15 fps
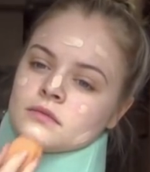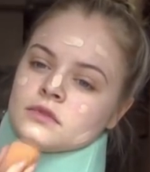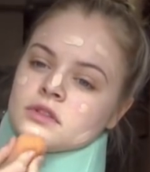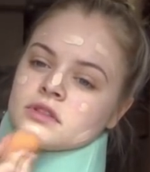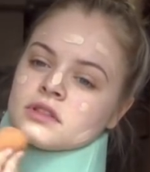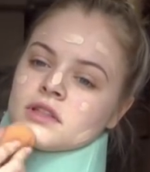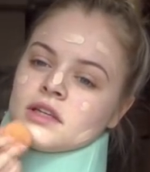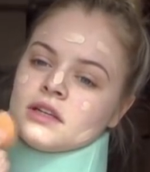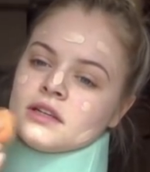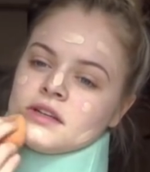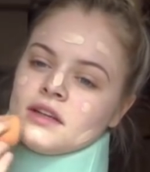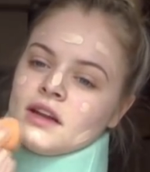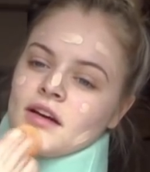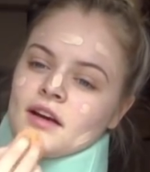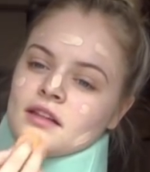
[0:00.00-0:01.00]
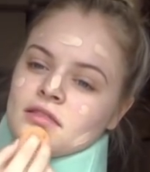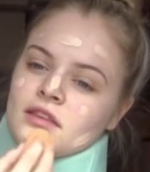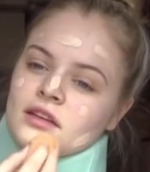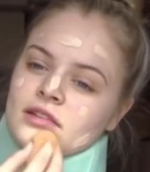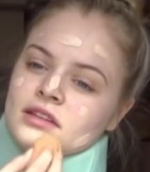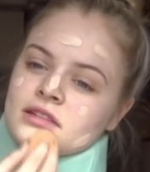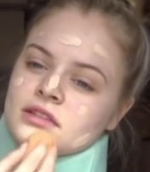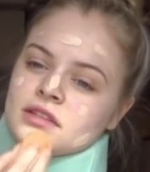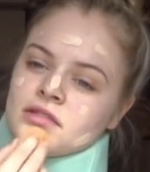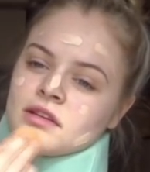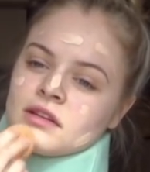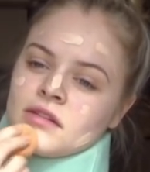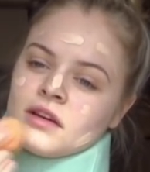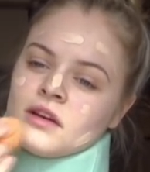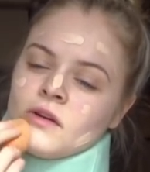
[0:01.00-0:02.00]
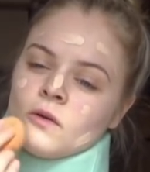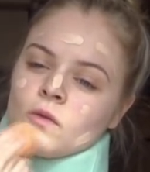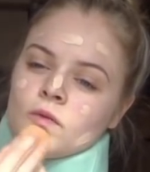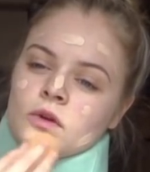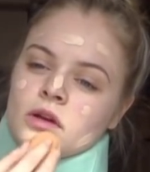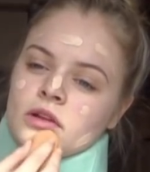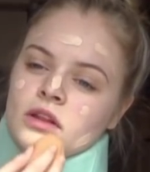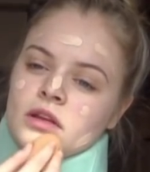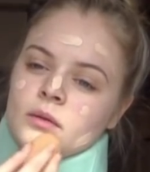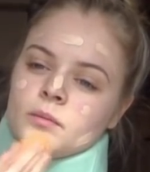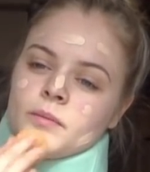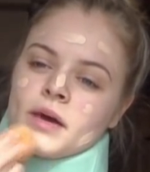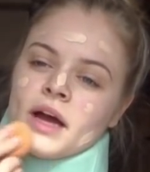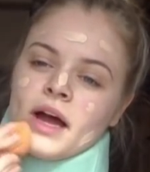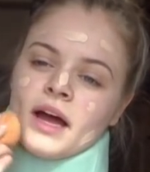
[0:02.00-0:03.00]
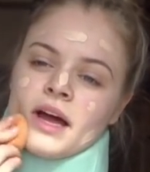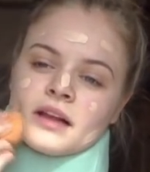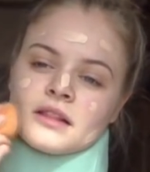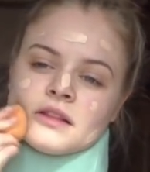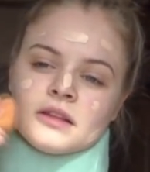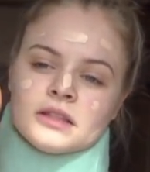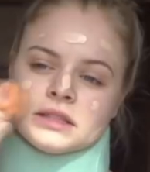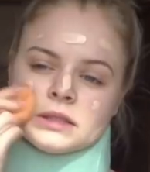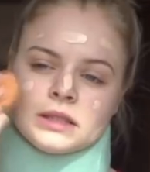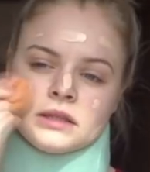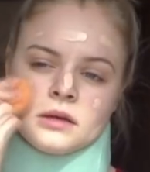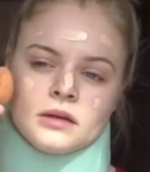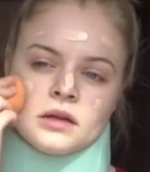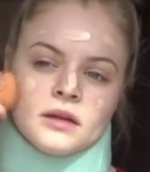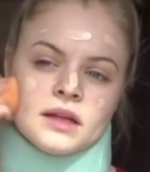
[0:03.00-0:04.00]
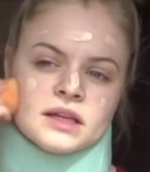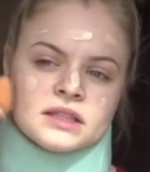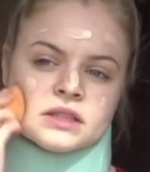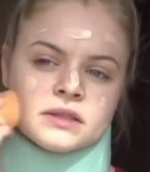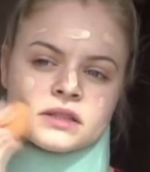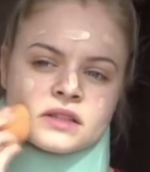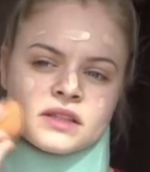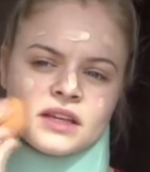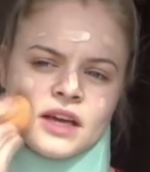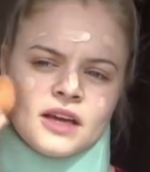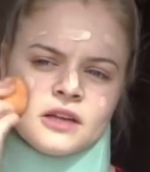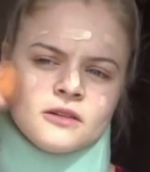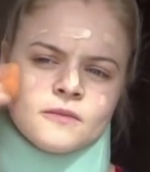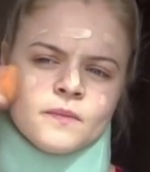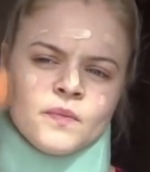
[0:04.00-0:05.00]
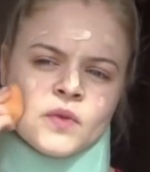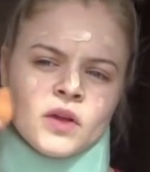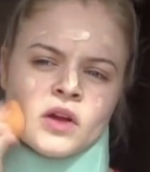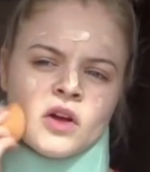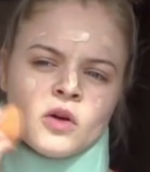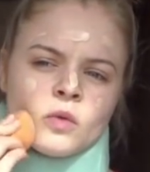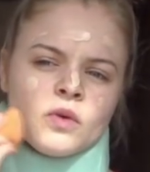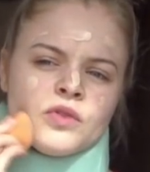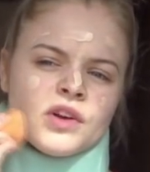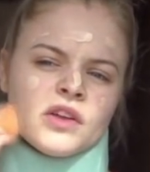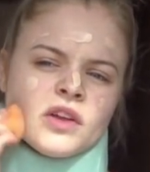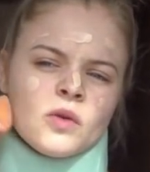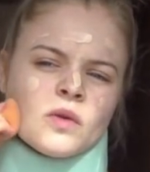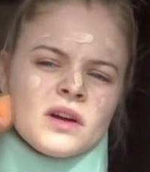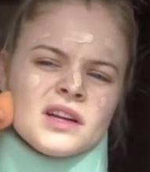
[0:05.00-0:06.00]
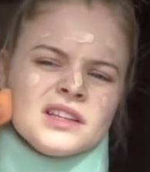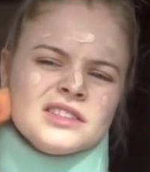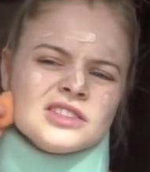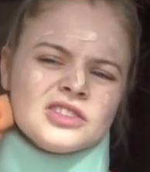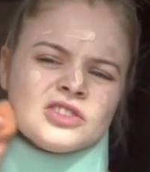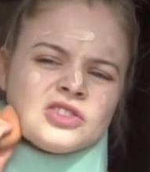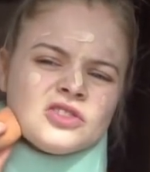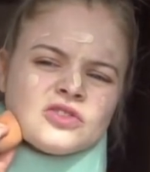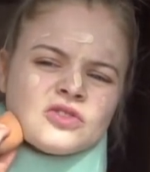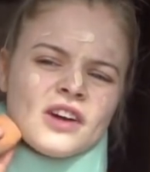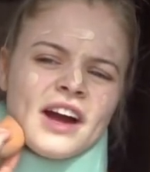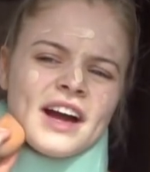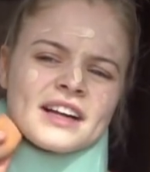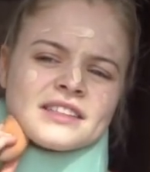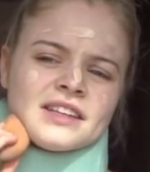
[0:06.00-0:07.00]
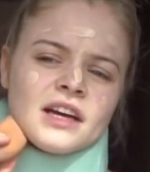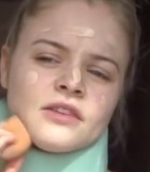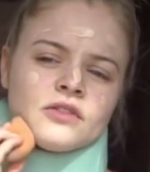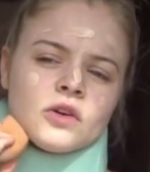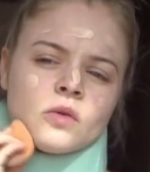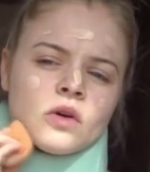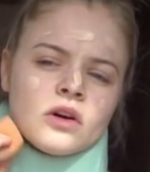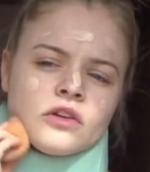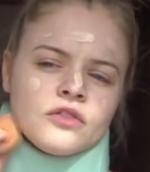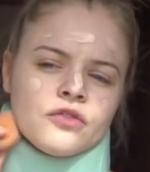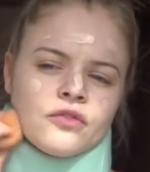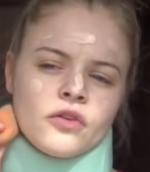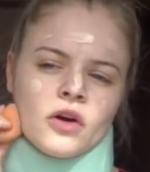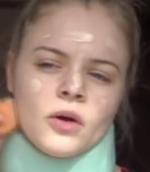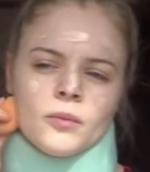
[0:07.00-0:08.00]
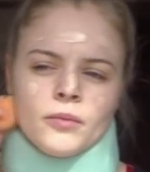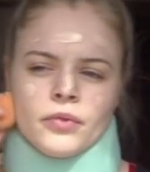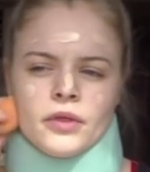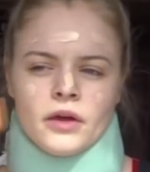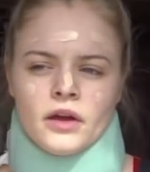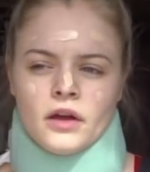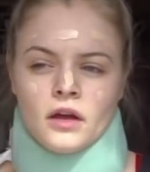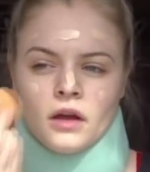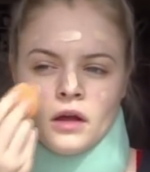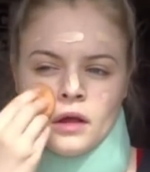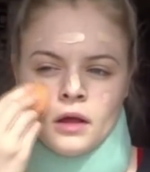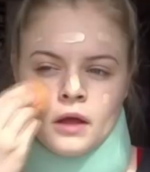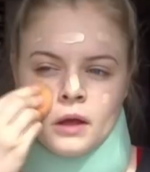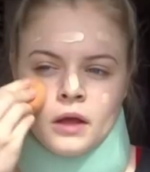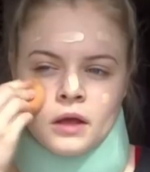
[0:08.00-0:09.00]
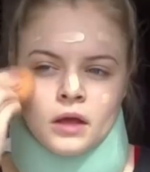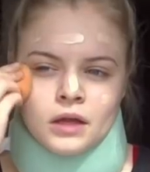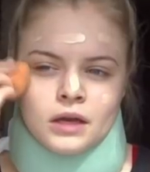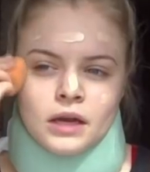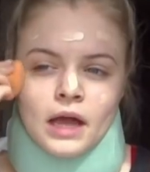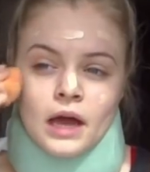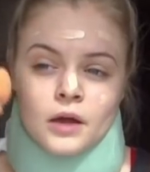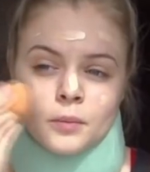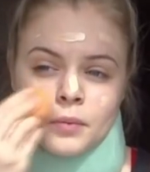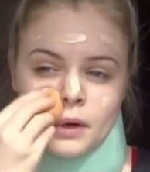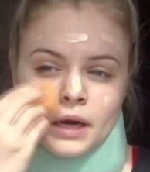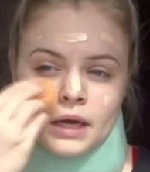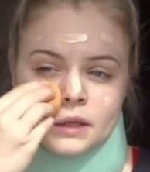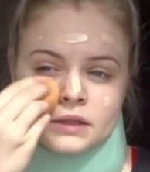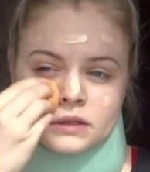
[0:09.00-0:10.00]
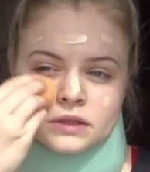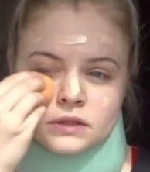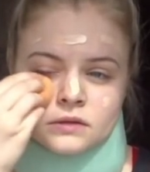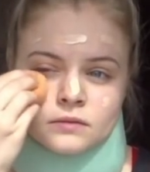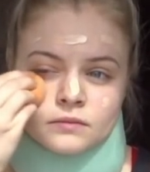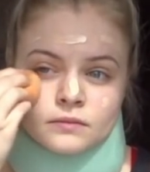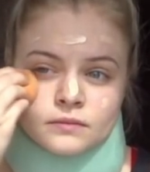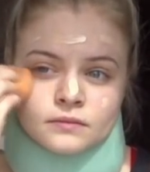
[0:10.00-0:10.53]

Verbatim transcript: Just gonna dot this, really pack this into the skin. We really wanna distract everyone from the neck brace.